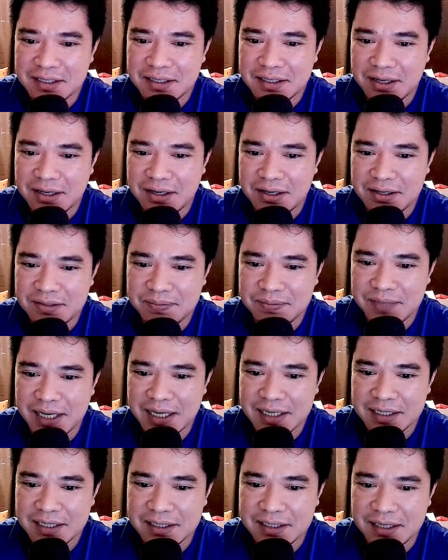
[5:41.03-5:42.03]
Oh
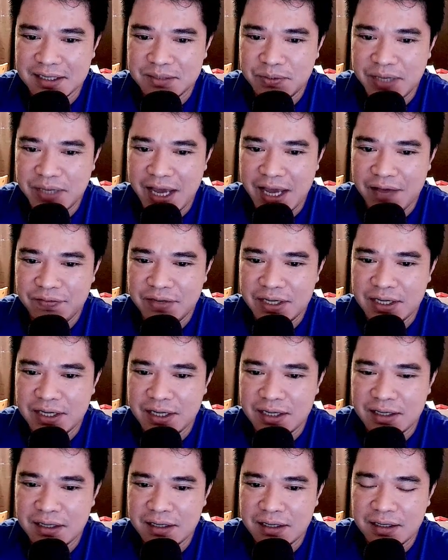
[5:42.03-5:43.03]
my goodness. We have
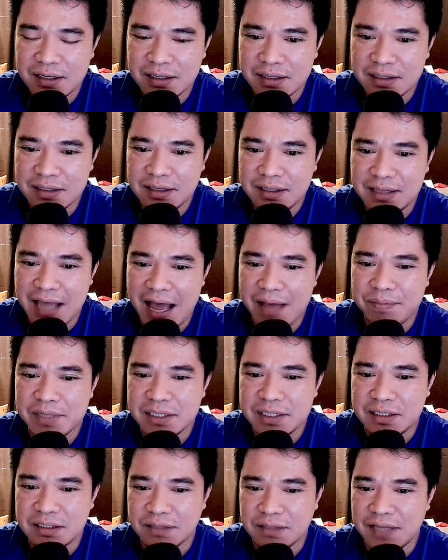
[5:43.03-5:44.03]
here the
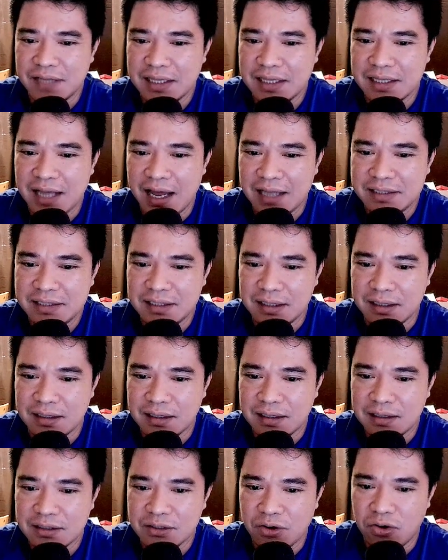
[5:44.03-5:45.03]
damage of that Daji.
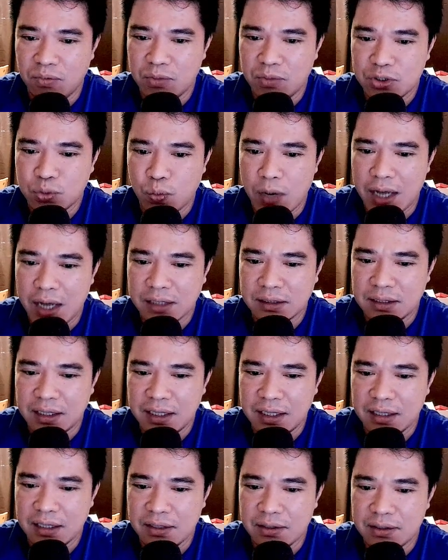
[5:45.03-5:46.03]
That is almost 1
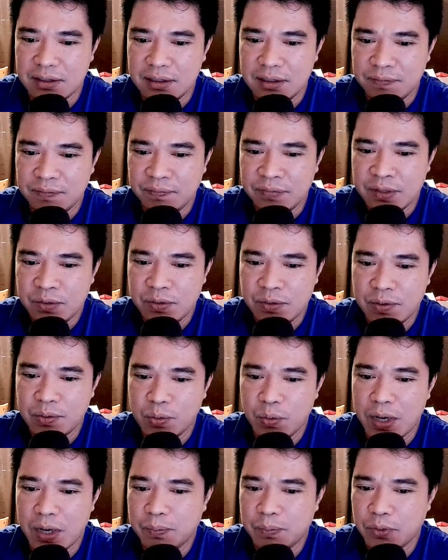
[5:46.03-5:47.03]
trillion. Here
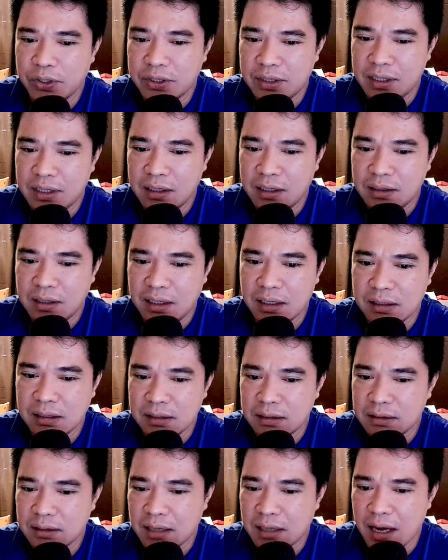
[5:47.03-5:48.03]
1.3
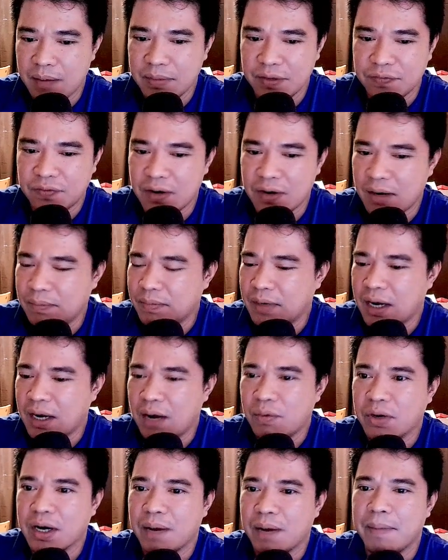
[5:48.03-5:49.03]
trillion coming from
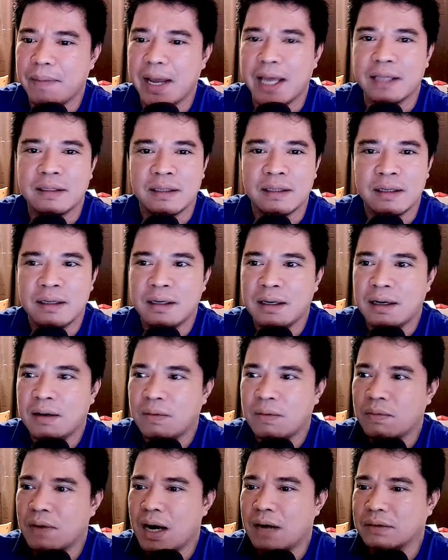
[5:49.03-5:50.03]
our Amat.
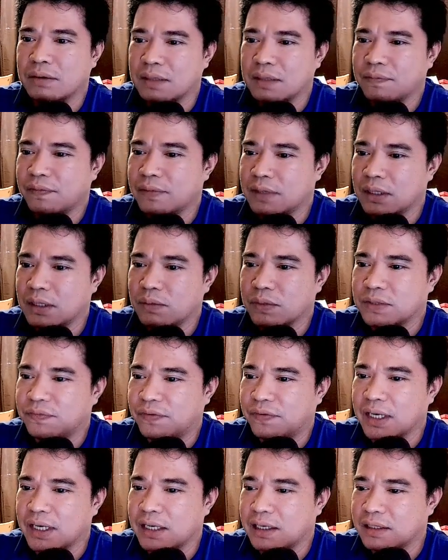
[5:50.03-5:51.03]
Wow, that was
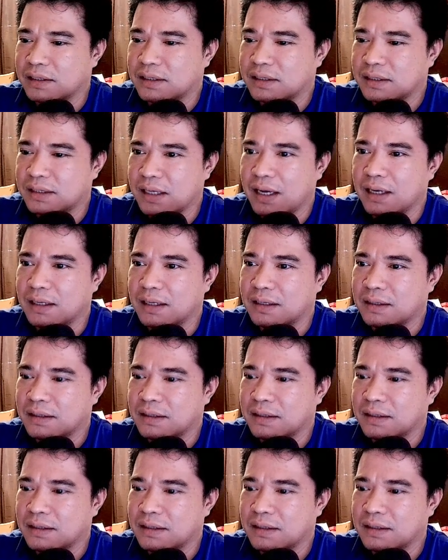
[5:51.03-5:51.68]
freaking insane.